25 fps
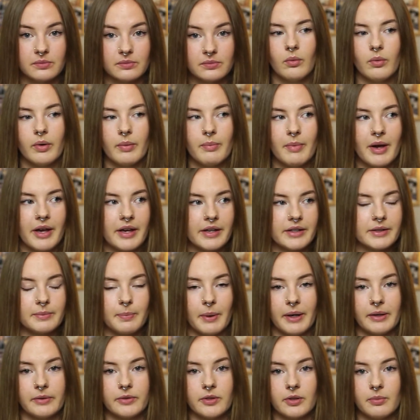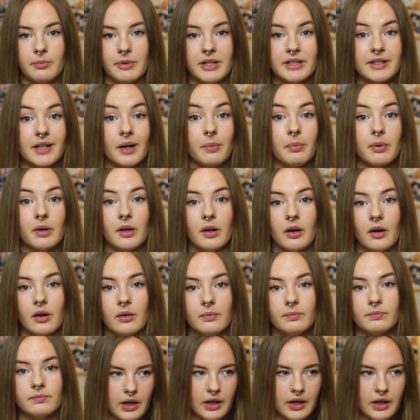We may expect to meet up a lot.